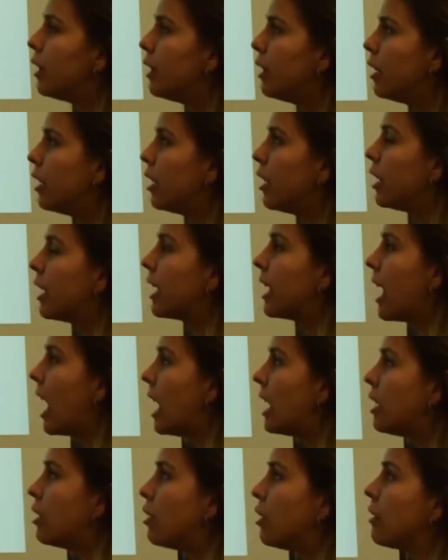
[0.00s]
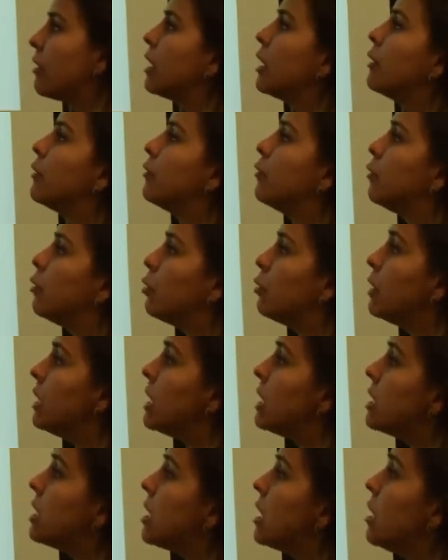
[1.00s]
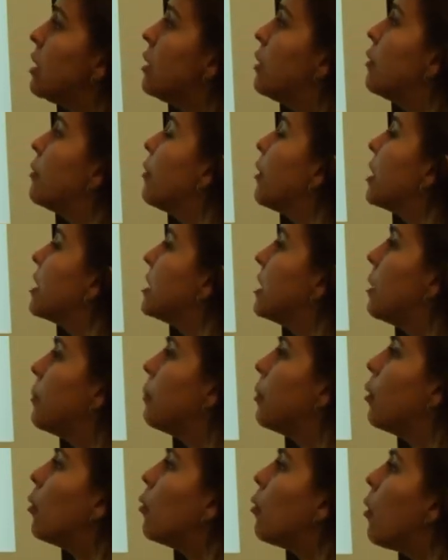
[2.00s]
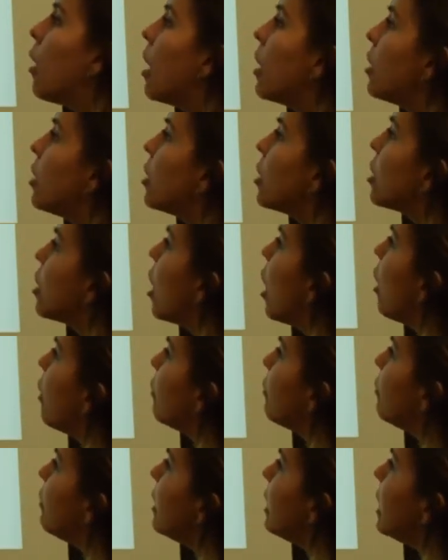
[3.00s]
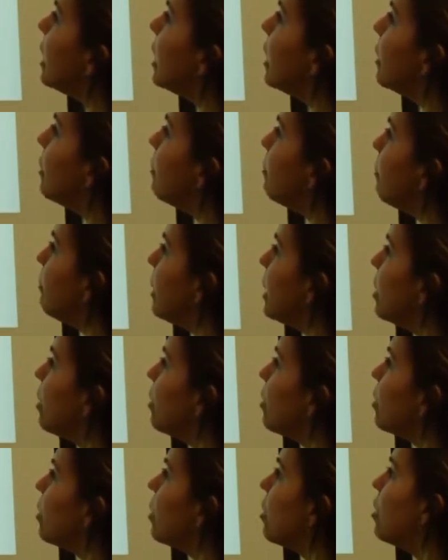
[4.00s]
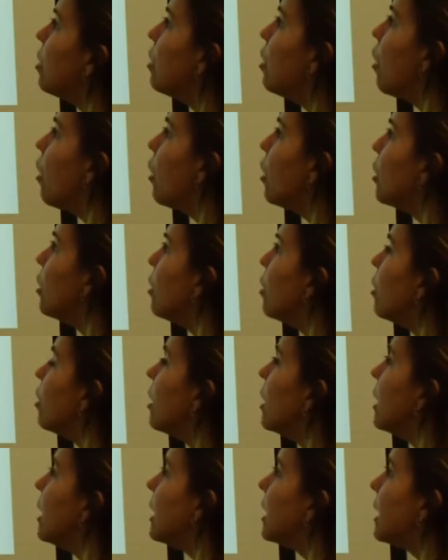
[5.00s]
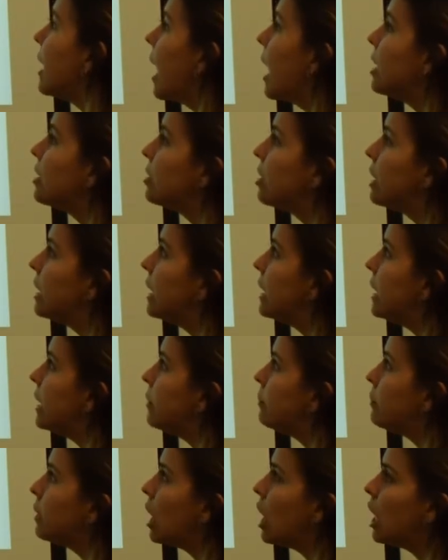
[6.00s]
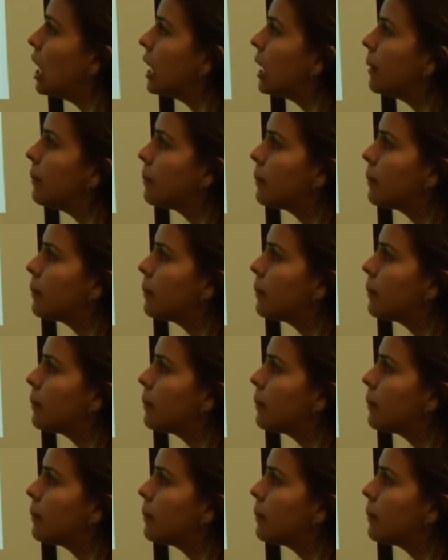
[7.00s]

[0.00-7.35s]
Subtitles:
the category of fluids. For example, water, coffee, milk, oil, gasoline, blood.